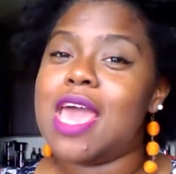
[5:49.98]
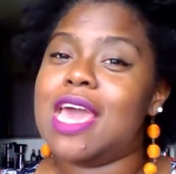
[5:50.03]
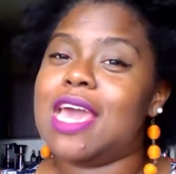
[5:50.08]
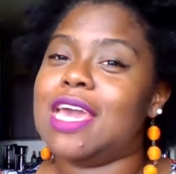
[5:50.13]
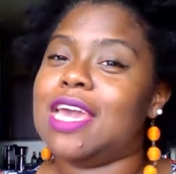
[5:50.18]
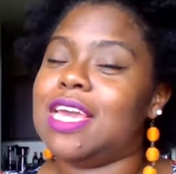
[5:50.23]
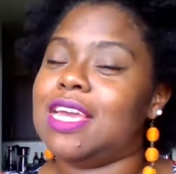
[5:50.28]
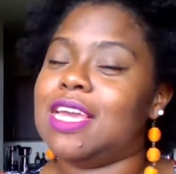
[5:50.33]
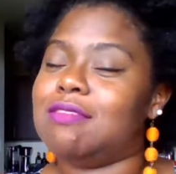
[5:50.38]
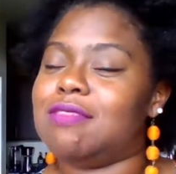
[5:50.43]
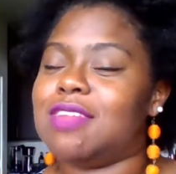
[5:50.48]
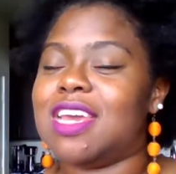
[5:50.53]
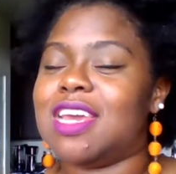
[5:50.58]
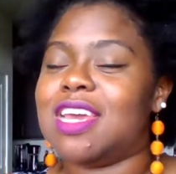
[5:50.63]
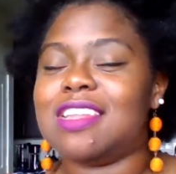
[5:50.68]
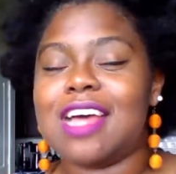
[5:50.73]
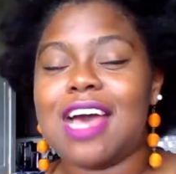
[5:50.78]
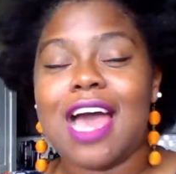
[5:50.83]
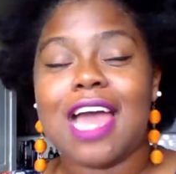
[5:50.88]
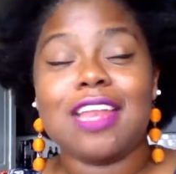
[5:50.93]
Dayla, I
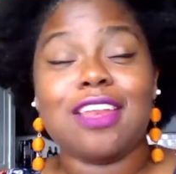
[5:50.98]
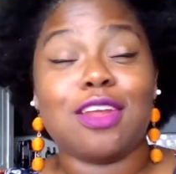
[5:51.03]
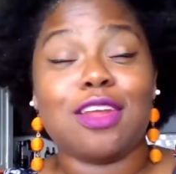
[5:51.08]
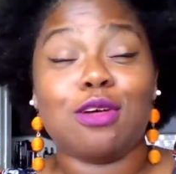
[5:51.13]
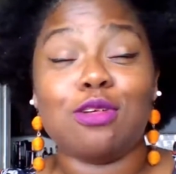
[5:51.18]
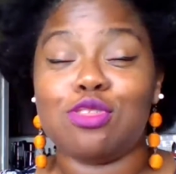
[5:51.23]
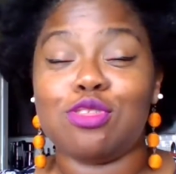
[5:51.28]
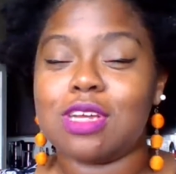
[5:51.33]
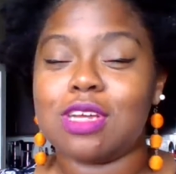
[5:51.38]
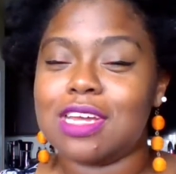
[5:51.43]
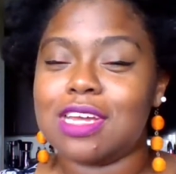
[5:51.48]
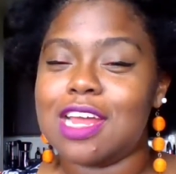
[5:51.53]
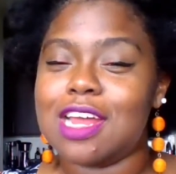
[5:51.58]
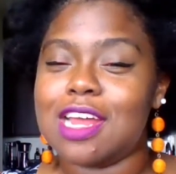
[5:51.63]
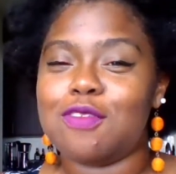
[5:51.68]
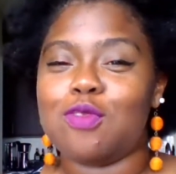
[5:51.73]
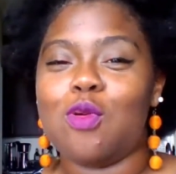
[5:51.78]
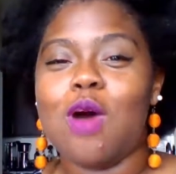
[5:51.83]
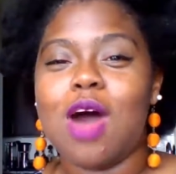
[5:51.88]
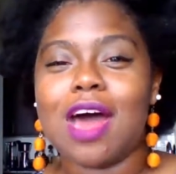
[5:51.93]
don't drink enough
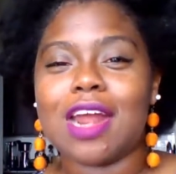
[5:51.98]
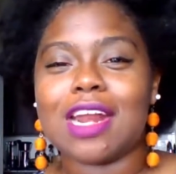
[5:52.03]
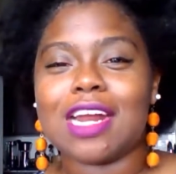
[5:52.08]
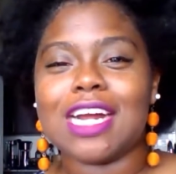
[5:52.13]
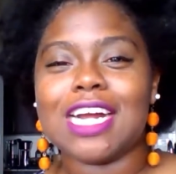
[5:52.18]
water.